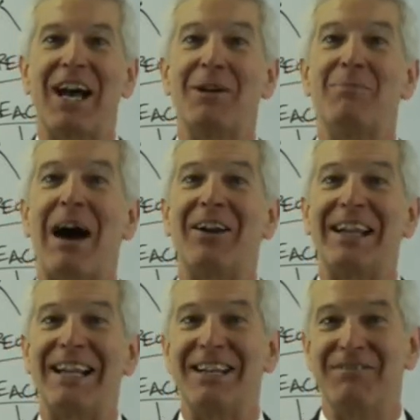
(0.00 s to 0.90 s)
and about
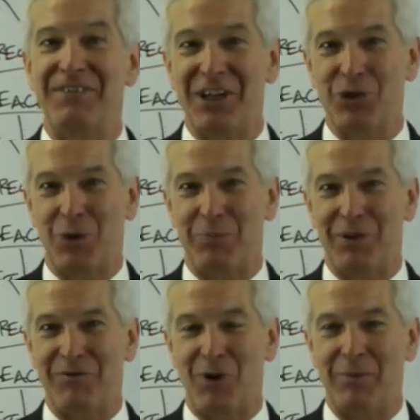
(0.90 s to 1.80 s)
individual
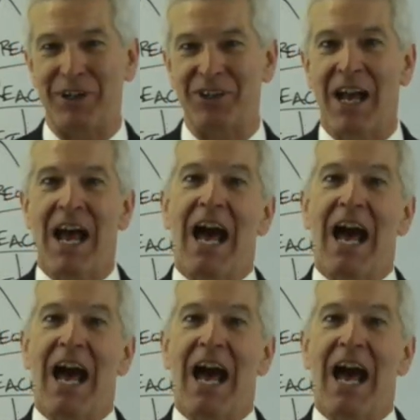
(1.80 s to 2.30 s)
performance,